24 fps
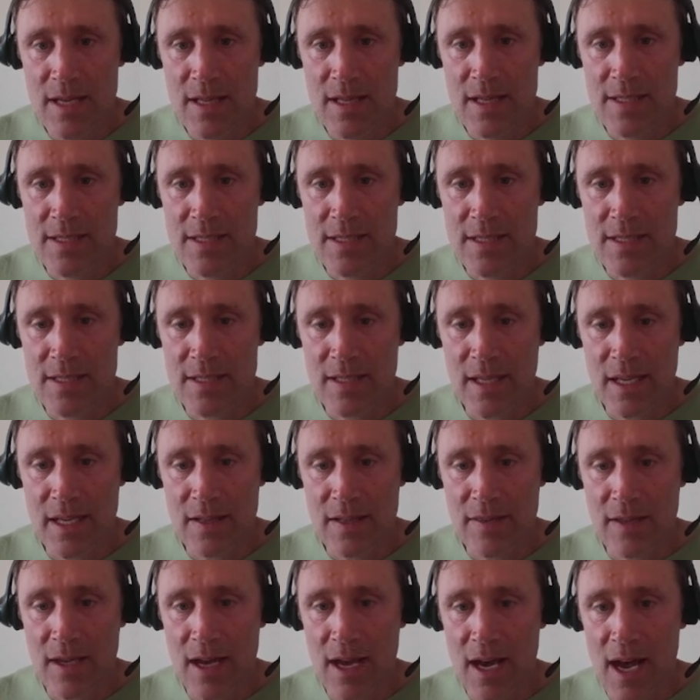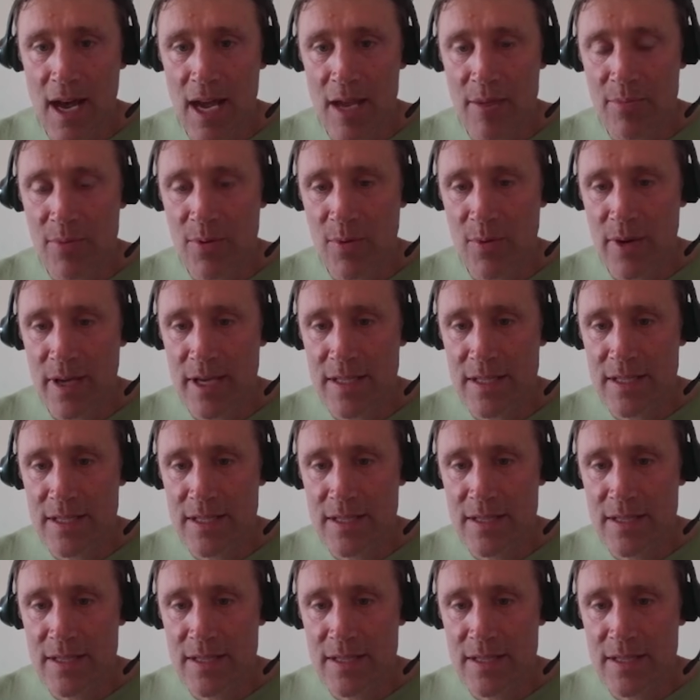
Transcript: This is like the high point,